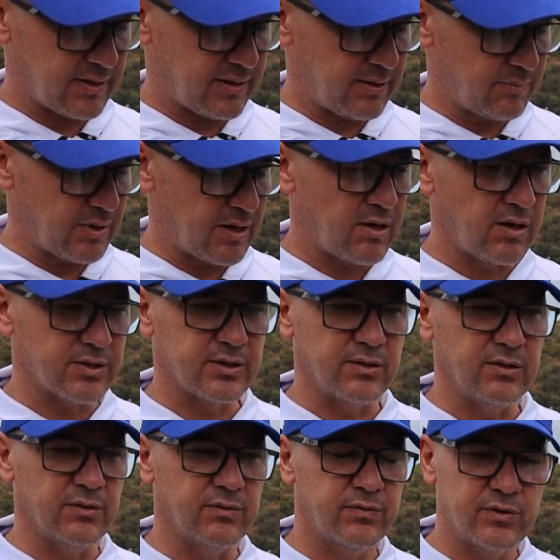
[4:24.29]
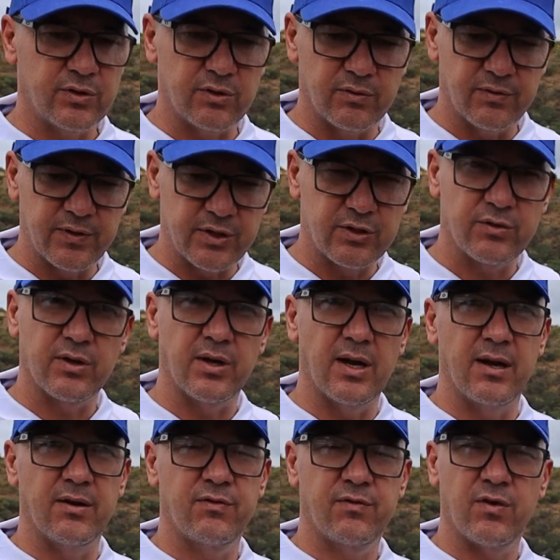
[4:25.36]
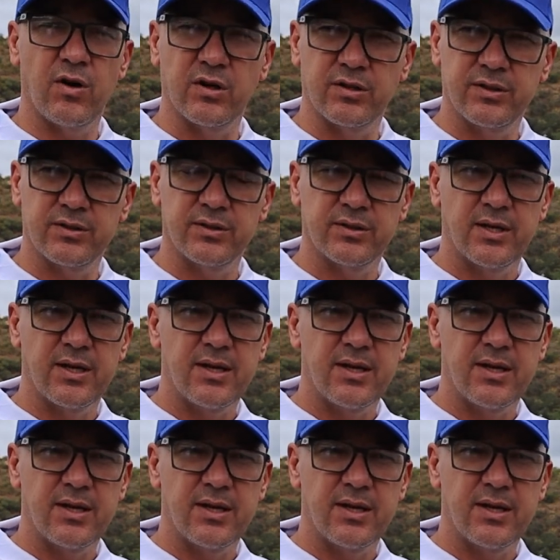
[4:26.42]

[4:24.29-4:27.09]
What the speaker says: in my arsenal to fish frogs,